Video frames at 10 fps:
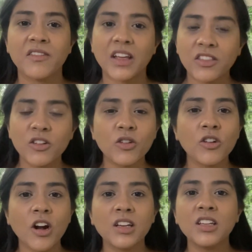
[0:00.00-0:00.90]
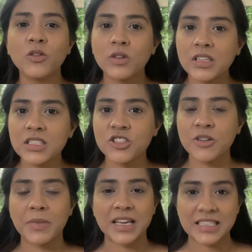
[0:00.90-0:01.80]
Whether or not the
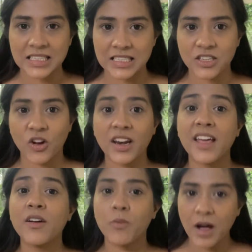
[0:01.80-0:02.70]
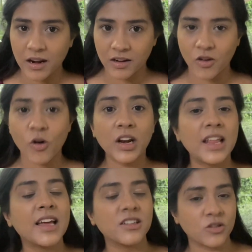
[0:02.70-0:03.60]
ownership exists on layer 1 or
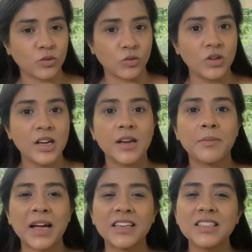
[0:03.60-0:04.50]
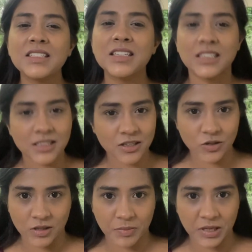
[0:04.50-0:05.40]
layer 2 matters little
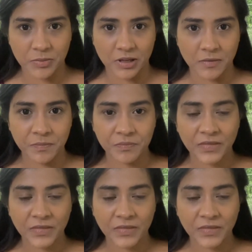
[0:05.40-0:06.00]
to the people.